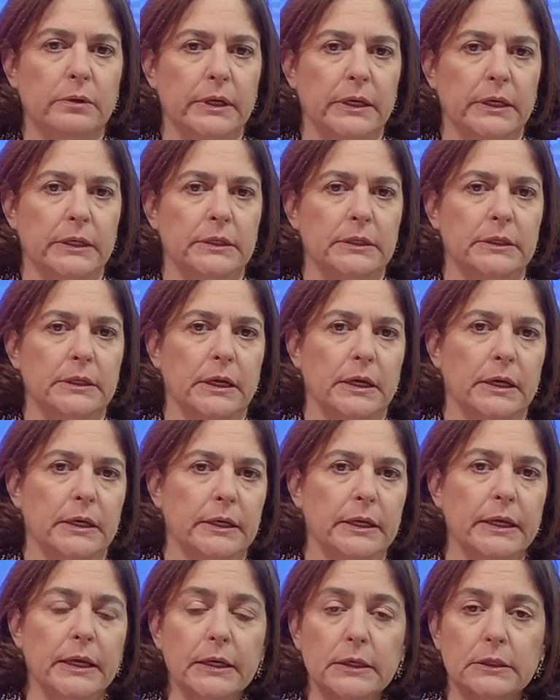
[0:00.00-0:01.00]
in
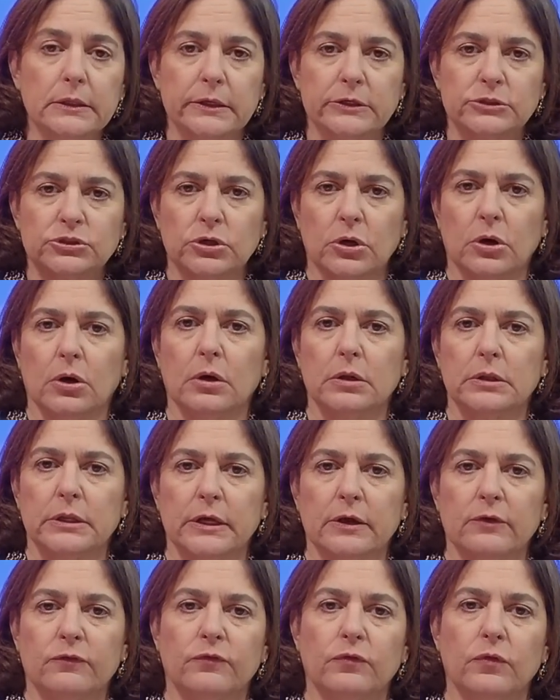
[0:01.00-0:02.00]
English
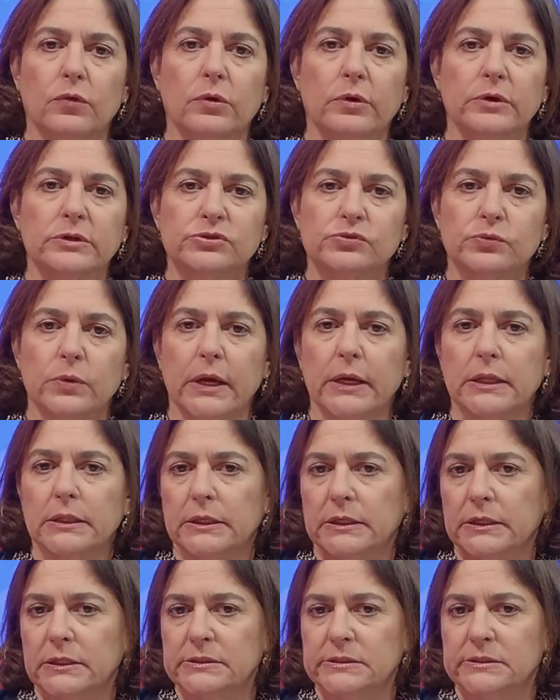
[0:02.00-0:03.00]
calling for
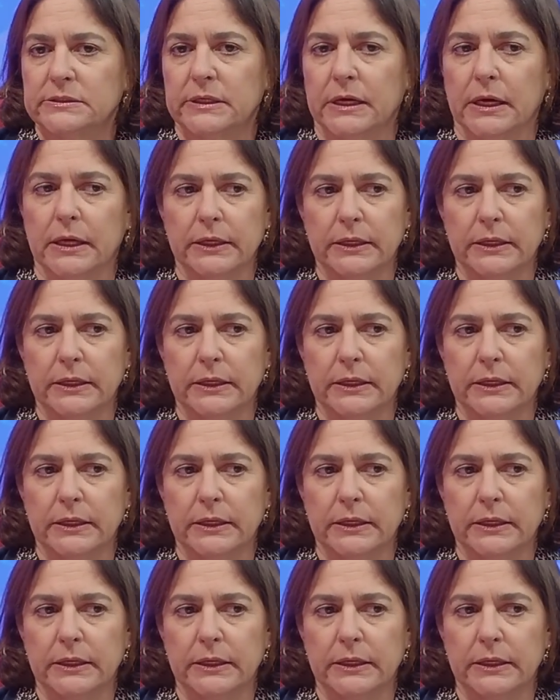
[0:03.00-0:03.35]
Israelis